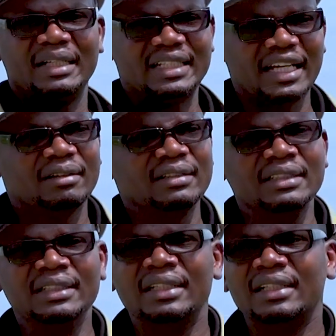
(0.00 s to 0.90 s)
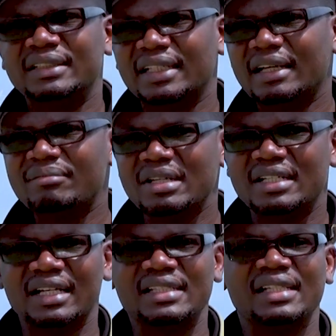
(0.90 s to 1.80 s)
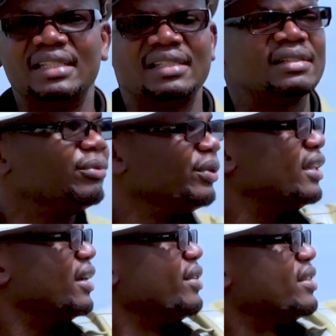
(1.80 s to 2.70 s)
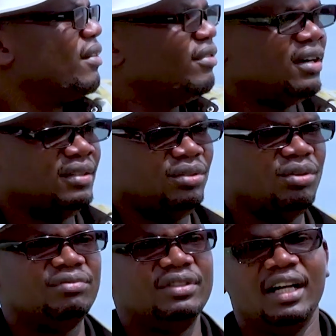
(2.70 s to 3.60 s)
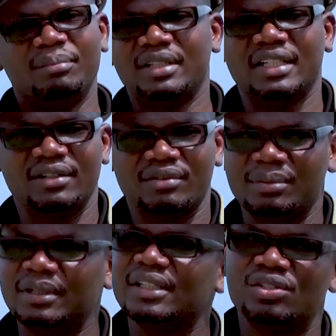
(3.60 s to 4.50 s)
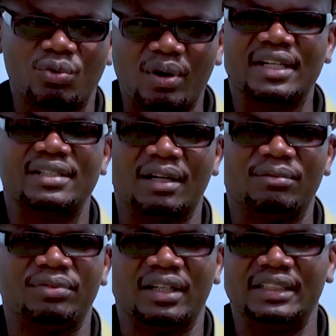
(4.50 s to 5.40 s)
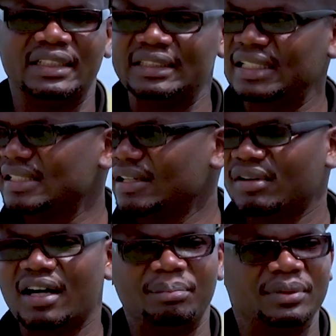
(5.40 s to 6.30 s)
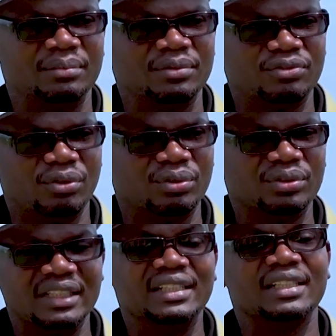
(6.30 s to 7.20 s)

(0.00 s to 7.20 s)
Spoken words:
But 10 meters is, with the reservoir of the Albertine Graben, is quite some flooding. It has never happened before in